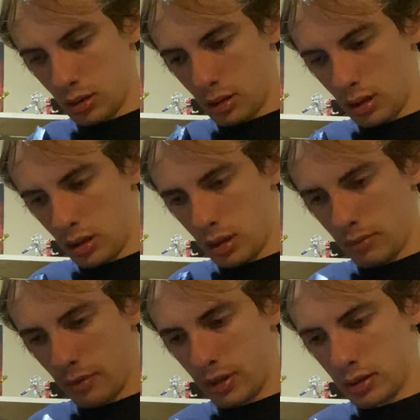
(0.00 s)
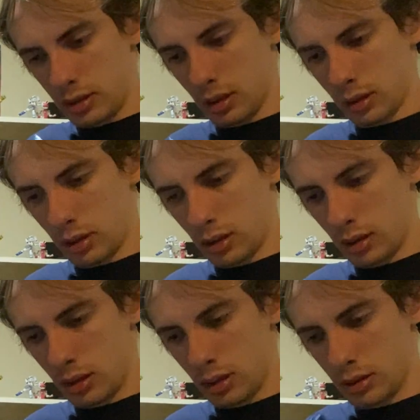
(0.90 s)
I am a bit stuck,
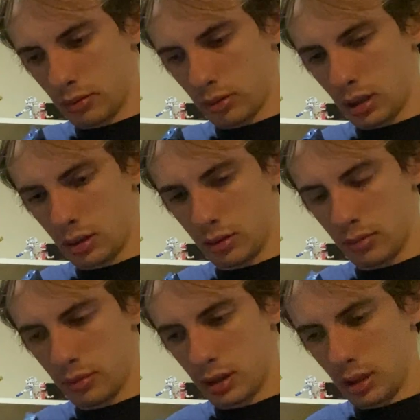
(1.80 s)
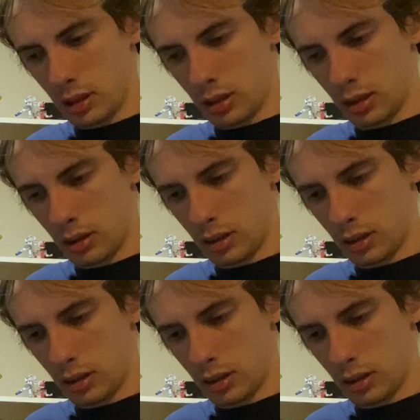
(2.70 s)
and that's okay to admit that.